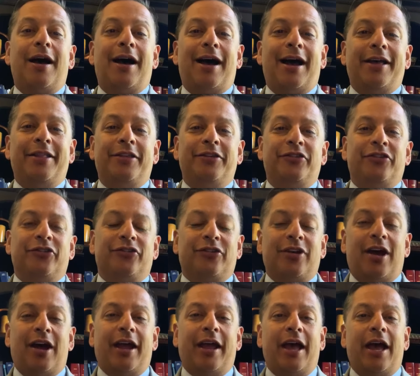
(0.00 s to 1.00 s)
Hi, this is
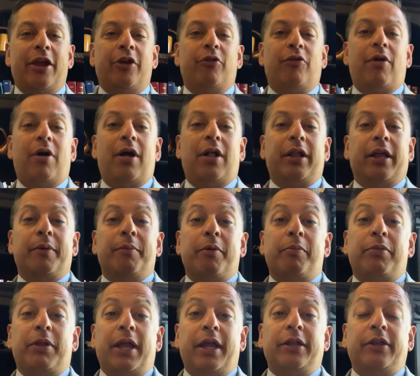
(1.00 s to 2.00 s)
Ty Hyderally. I'm a
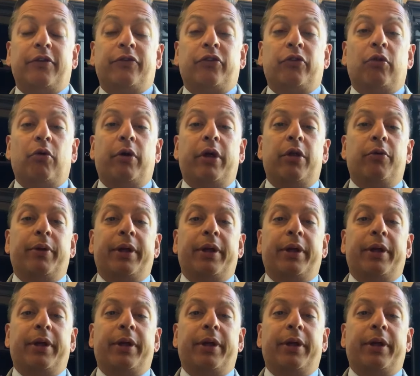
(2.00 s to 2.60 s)
plaintiff's lawyer.